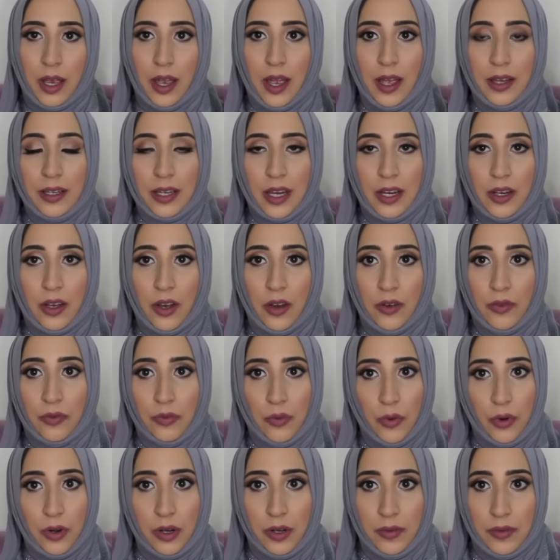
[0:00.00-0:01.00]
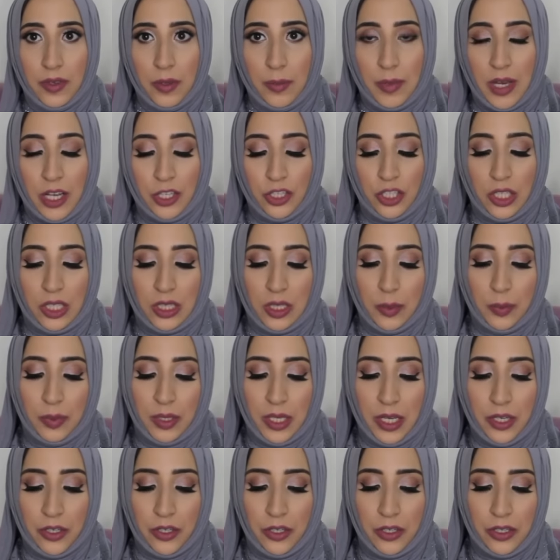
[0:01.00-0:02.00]
and I got four of the matching lip
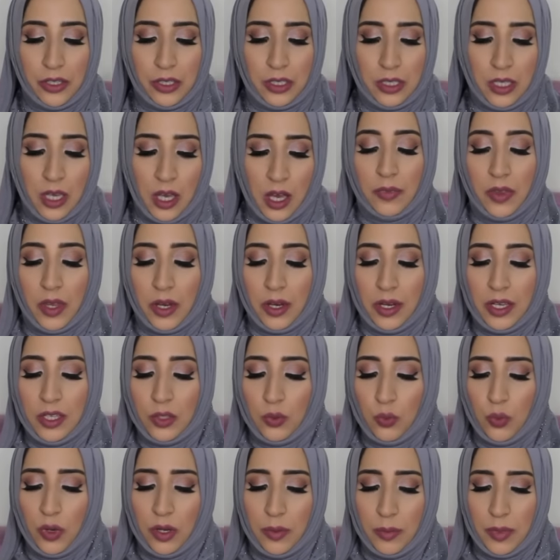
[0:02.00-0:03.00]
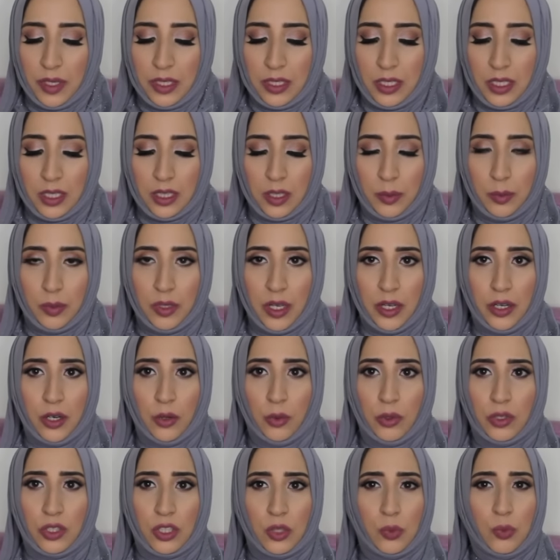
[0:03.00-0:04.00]
liners. There is one missing lip liner,
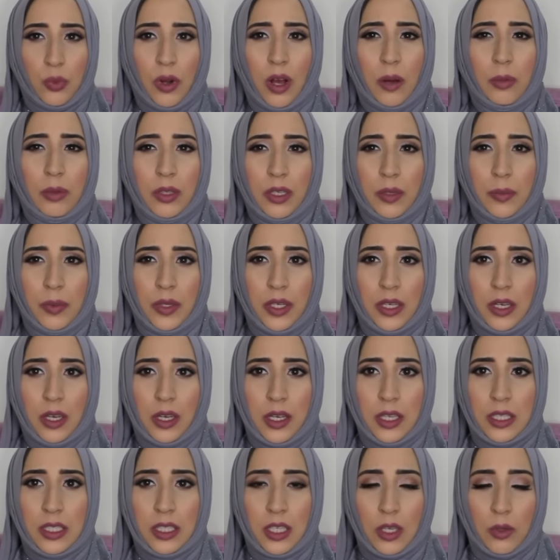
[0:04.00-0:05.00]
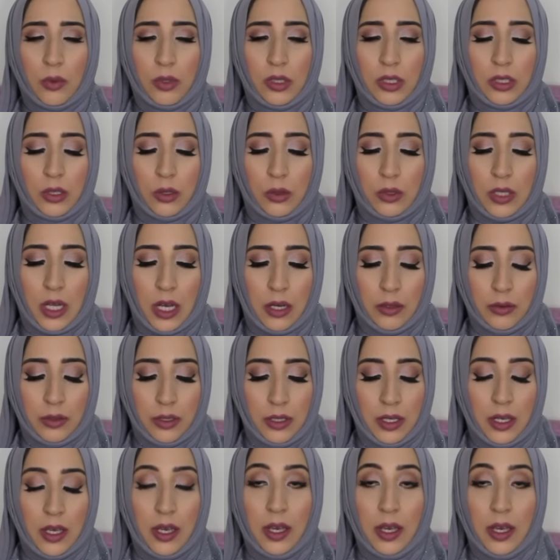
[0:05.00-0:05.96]
which is probably because it was sold out.